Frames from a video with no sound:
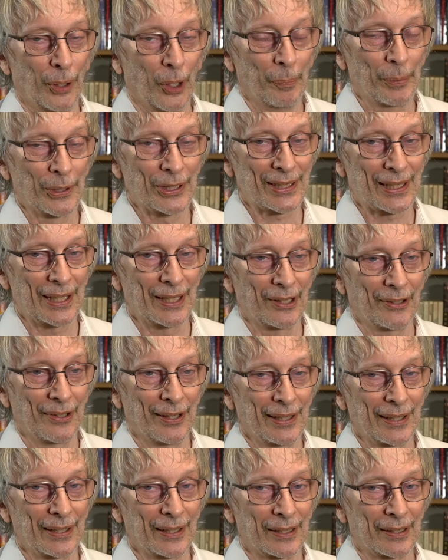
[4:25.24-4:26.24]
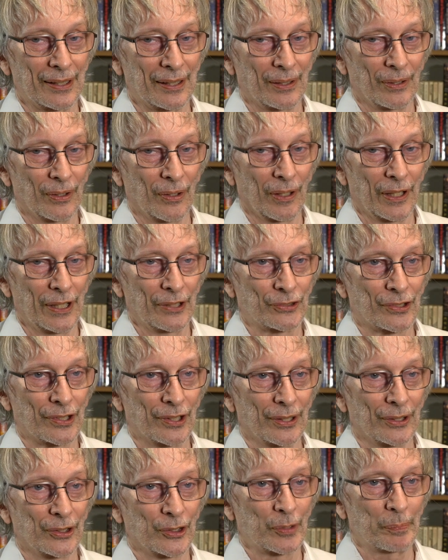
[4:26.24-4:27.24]
Popper's theory that knowledge
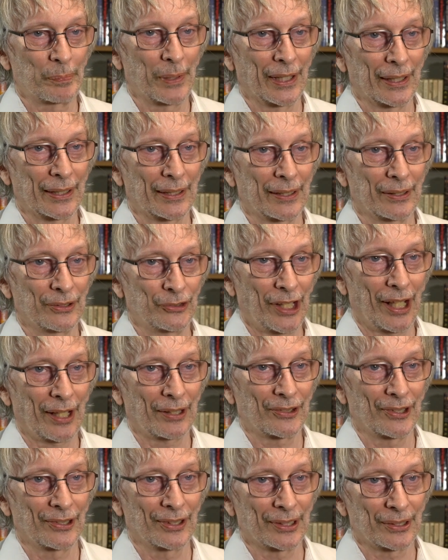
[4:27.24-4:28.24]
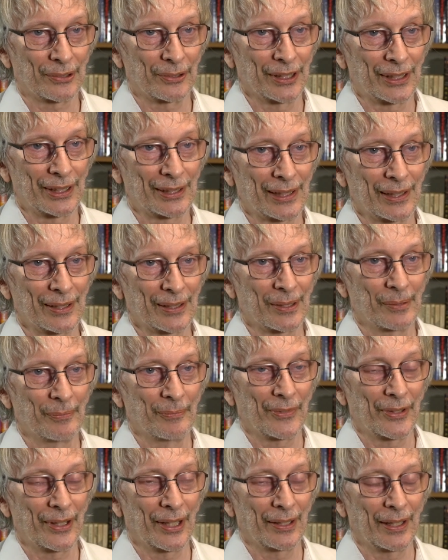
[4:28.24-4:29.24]
grows by conjecture and
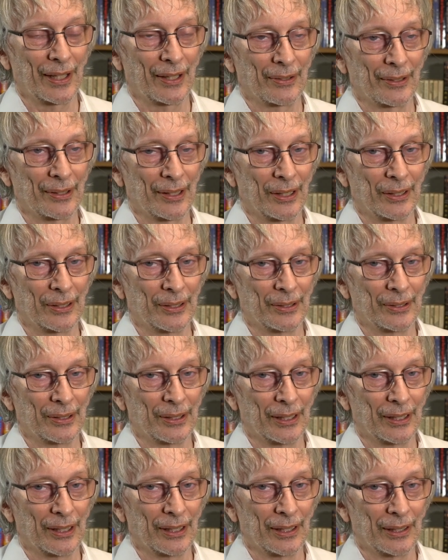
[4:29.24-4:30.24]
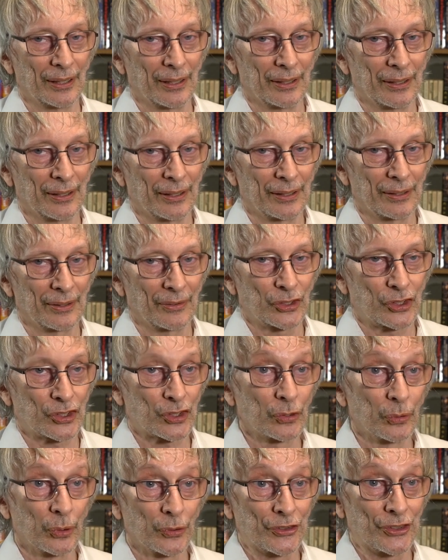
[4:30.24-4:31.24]
criticism, that there are no uh,
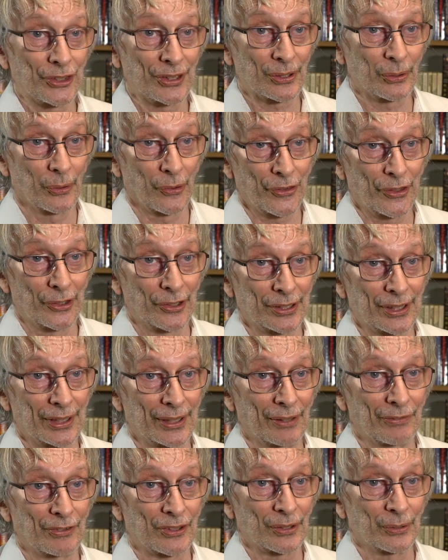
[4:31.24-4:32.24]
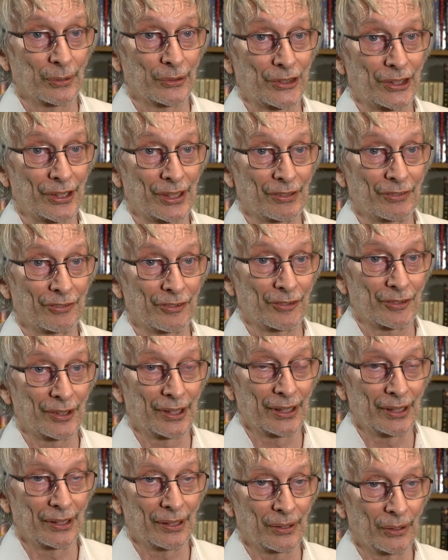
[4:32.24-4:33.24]
sources, authoritative sources of
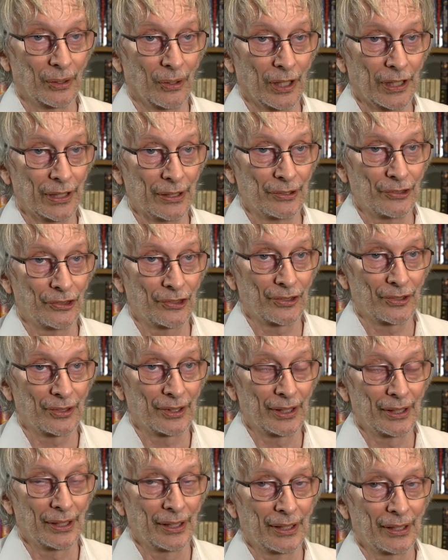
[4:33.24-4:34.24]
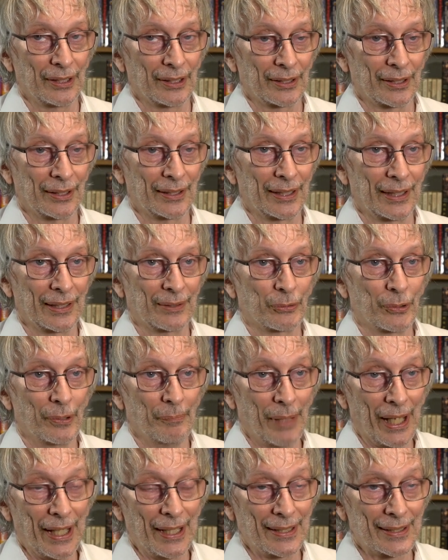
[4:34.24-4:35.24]
knowledge, that it
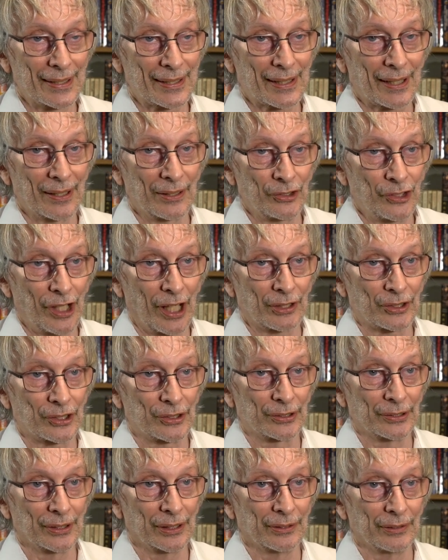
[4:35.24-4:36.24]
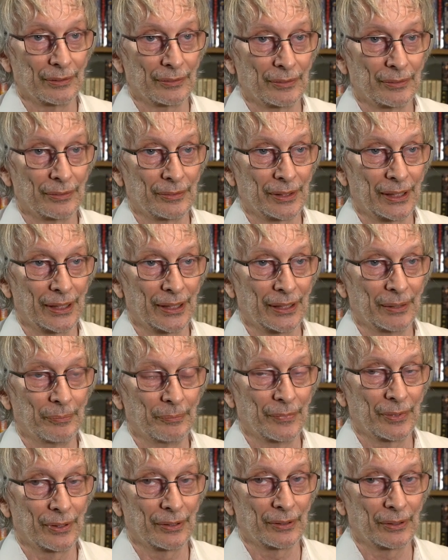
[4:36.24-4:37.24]
remains conjectural
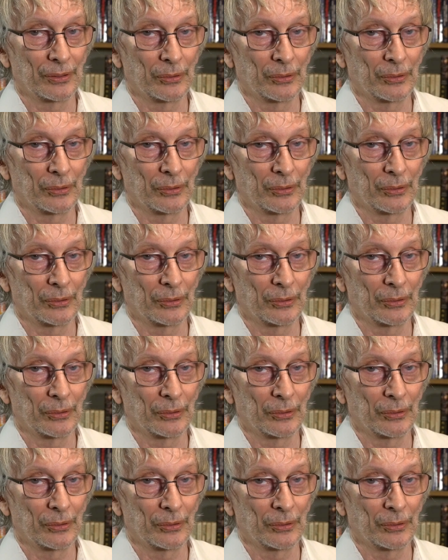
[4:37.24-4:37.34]
um,